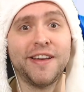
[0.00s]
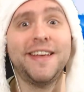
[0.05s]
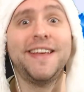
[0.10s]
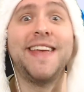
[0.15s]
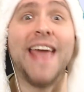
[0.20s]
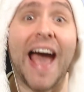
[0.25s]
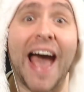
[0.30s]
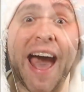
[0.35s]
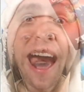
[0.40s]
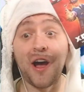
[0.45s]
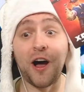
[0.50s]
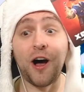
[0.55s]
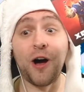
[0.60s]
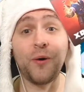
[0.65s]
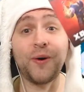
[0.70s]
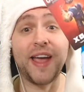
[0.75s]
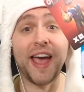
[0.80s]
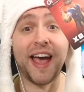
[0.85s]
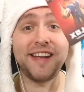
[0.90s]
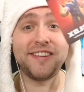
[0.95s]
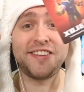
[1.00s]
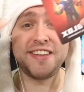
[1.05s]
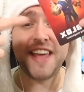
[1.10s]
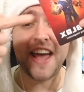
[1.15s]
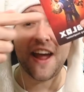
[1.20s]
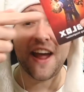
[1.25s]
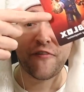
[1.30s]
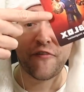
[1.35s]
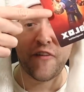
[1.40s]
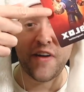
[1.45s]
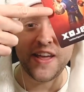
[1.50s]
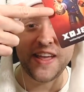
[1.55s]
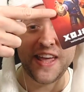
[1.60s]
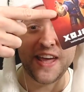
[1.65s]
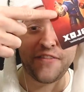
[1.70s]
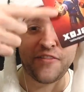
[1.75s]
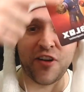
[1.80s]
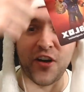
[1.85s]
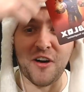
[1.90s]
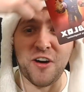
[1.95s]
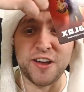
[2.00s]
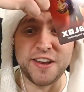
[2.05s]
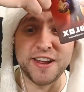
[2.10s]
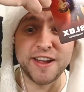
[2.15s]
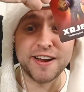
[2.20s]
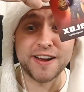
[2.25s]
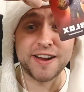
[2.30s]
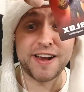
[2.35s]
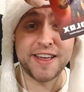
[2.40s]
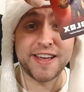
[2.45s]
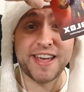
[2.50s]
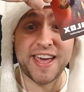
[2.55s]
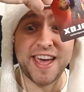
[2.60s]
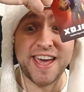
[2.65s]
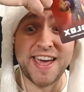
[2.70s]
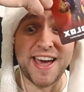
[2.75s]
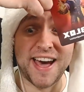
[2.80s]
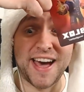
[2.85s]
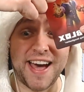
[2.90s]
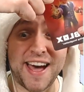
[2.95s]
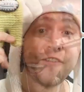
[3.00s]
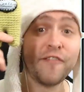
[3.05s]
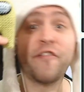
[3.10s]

Yeah. Okay, so yeah, free gift card, click here.